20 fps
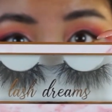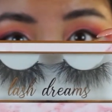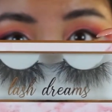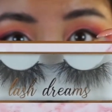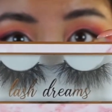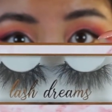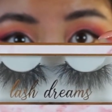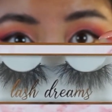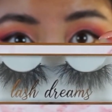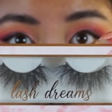
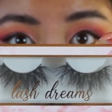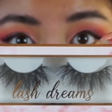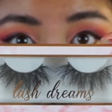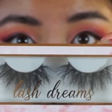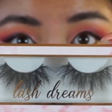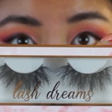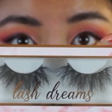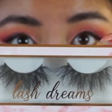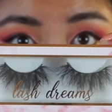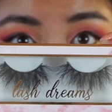Lash
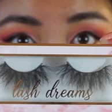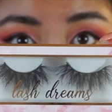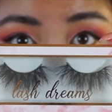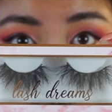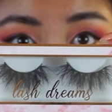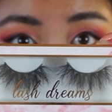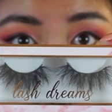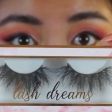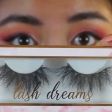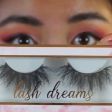Dreams in the
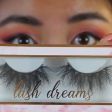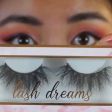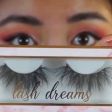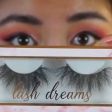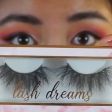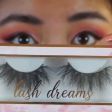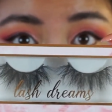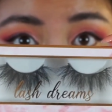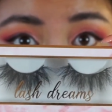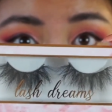style
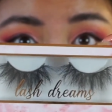Lovely,